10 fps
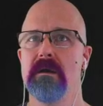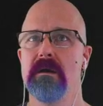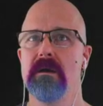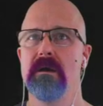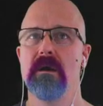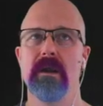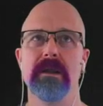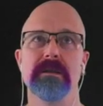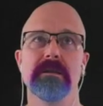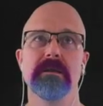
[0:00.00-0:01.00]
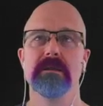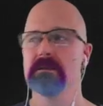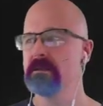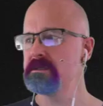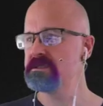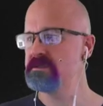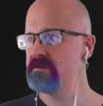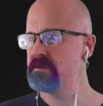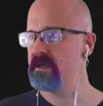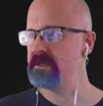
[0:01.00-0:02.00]
All right, let's do
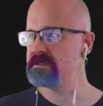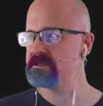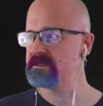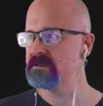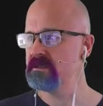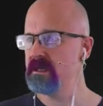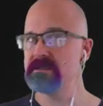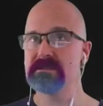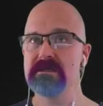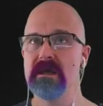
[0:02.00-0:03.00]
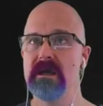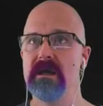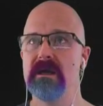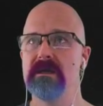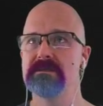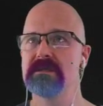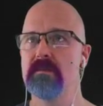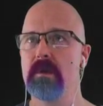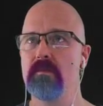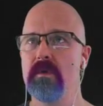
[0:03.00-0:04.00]
this. Let's set a
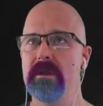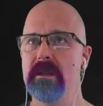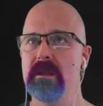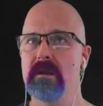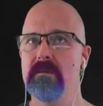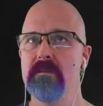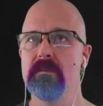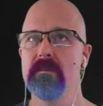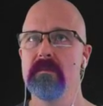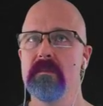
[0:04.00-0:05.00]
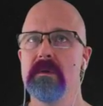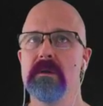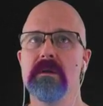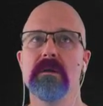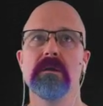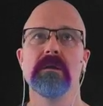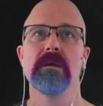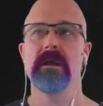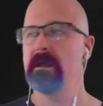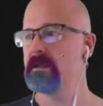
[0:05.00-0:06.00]
breakpoint here.
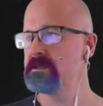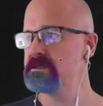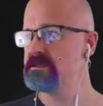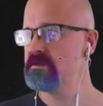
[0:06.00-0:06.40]
And let's do a